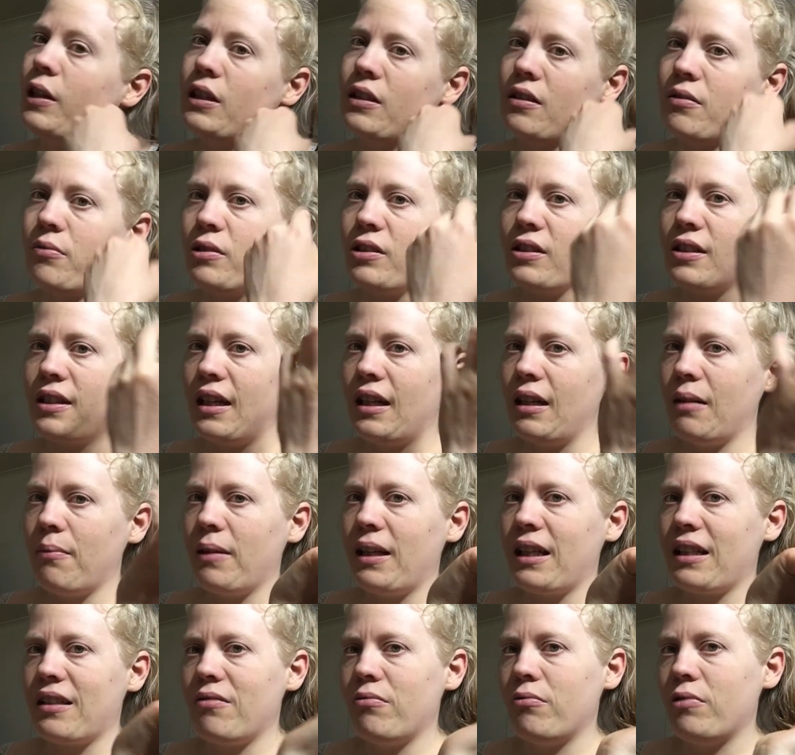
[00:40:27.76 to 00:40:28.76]
towards getting
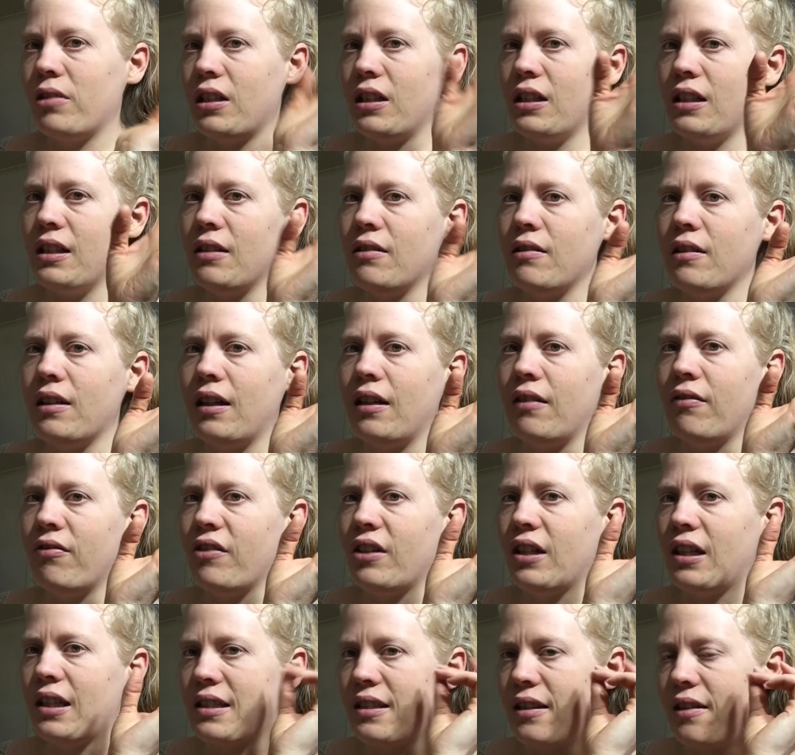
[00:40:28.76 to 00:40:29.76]
back to what I did love,
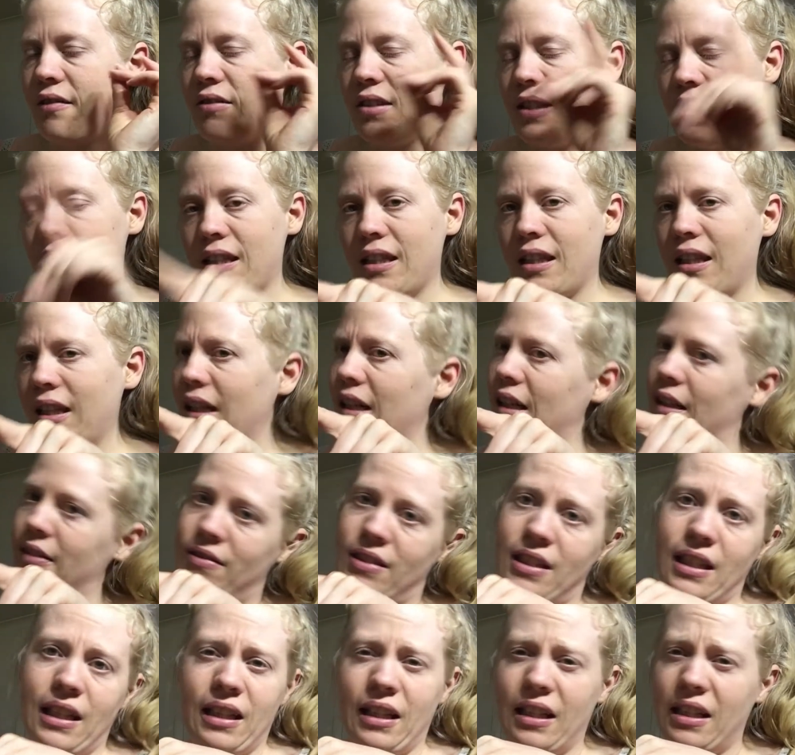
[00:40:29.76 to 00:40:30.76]
as I think I've
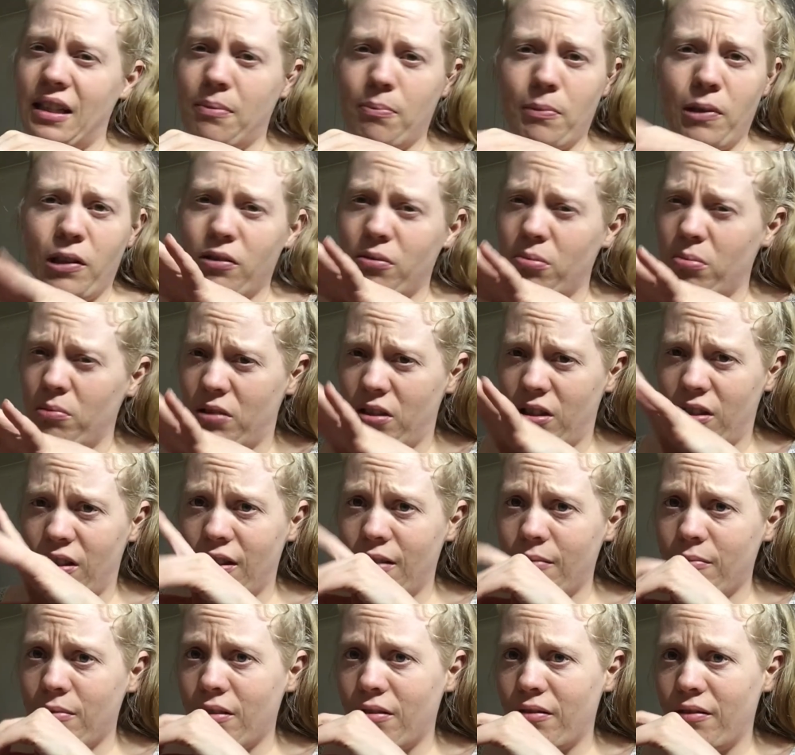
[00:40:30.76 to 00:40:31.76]
said this multiple
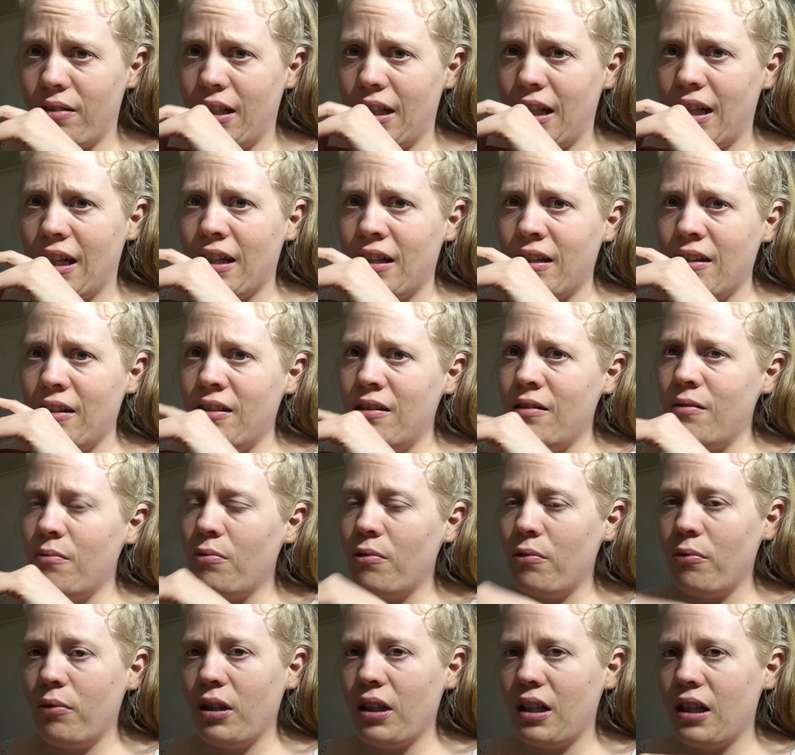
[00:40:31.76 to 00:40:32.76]
times already,
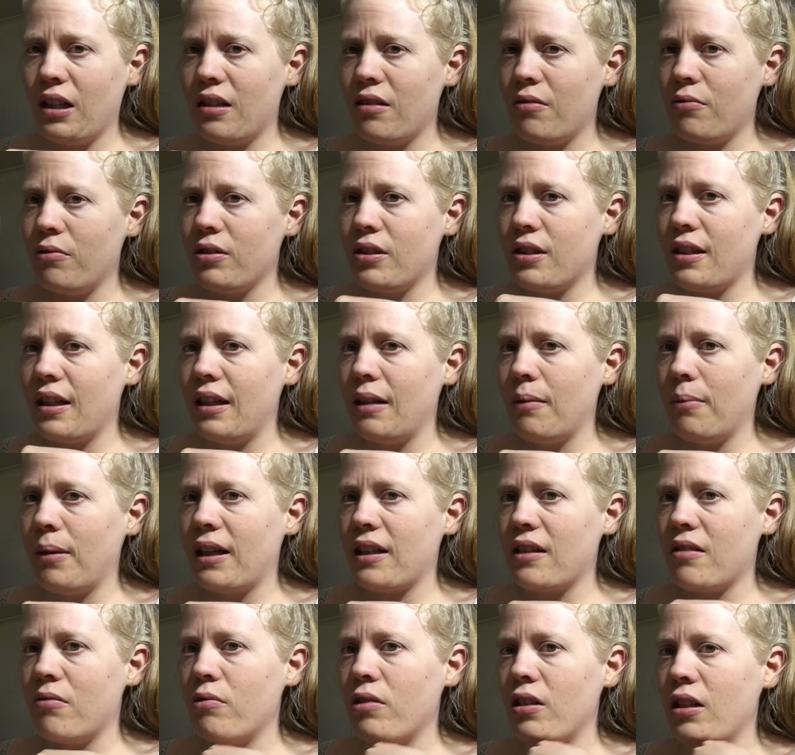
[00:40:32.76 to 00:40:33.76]
but working towards getting
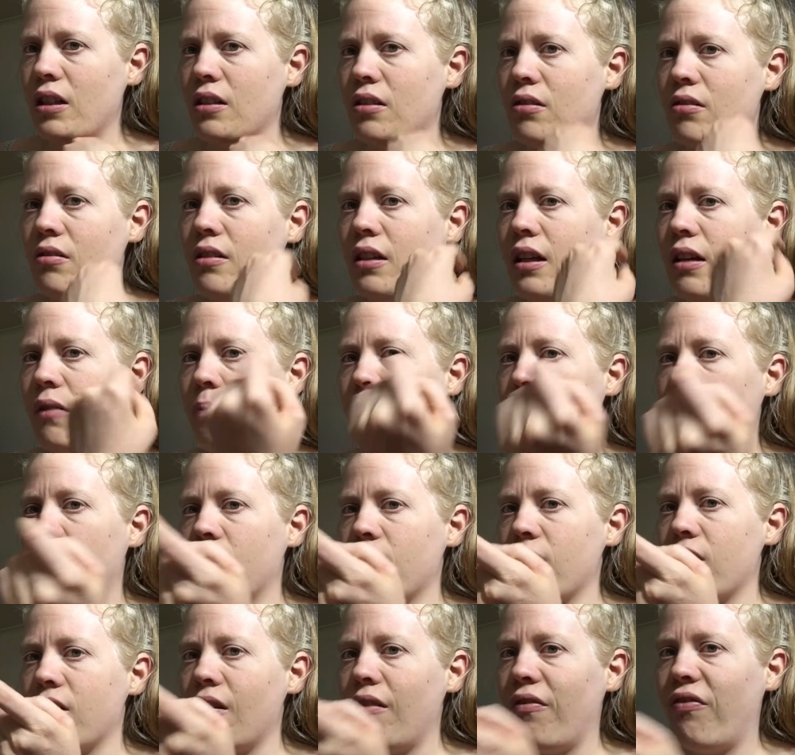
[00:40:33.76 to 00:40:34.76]
back to what I do love, but
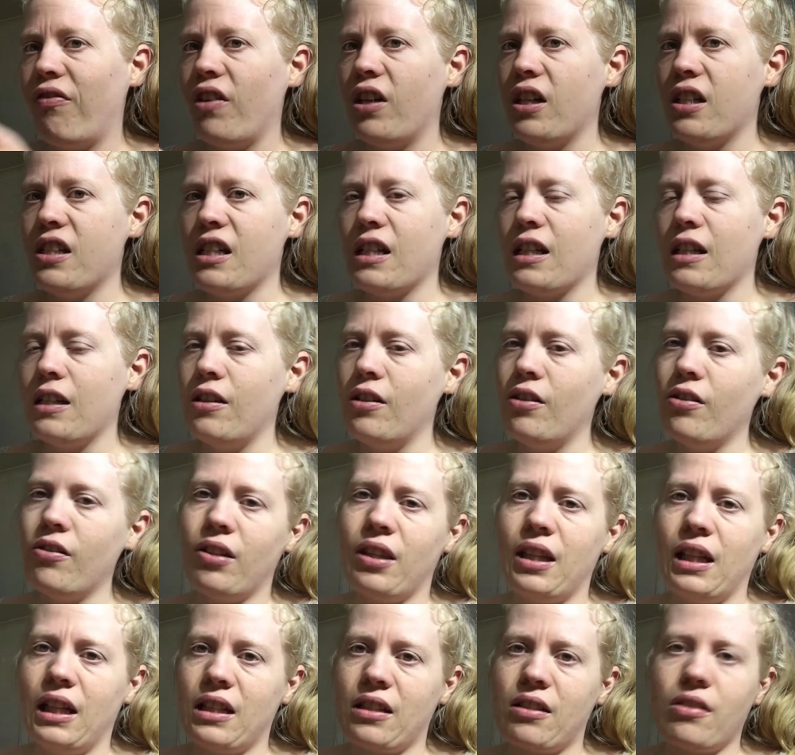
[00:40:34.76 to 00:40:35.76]
also finding new
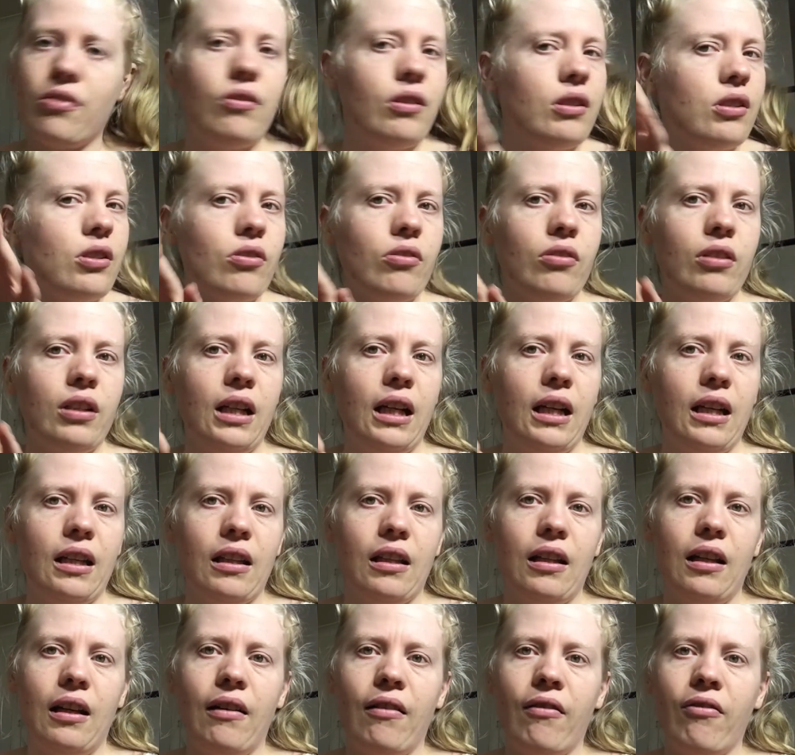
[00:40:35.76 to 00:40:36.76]
things to enjoy
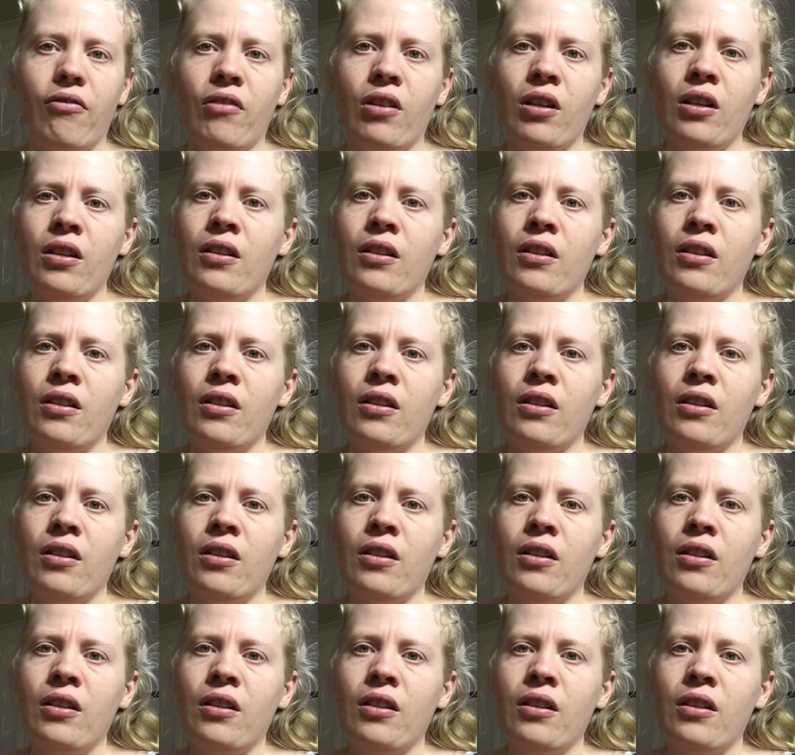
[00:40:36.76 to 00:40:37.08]
and love